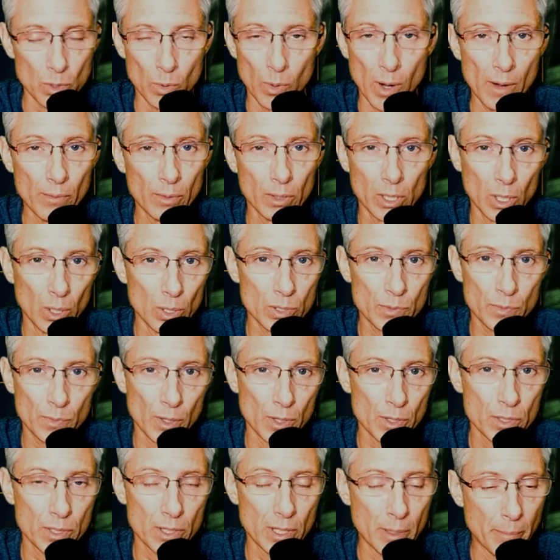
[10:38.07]
Whoever goes
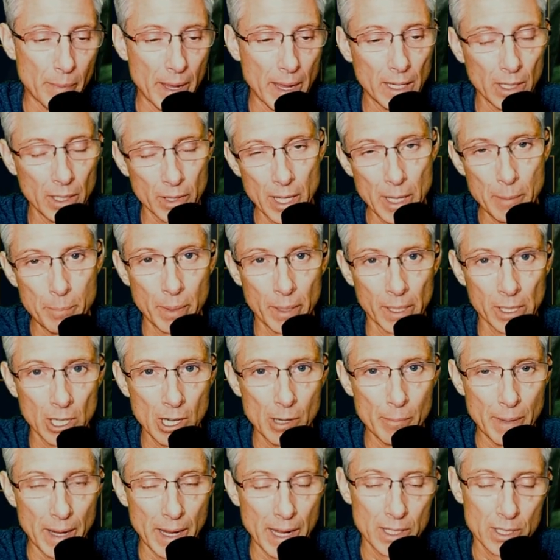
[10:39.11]
first in the battle, they pick
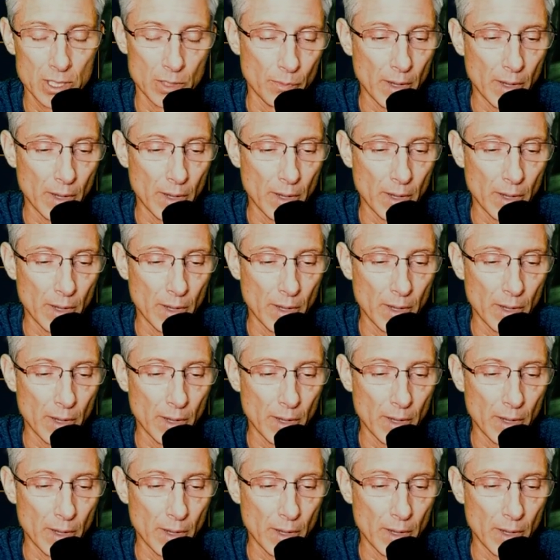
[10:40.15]
Armands.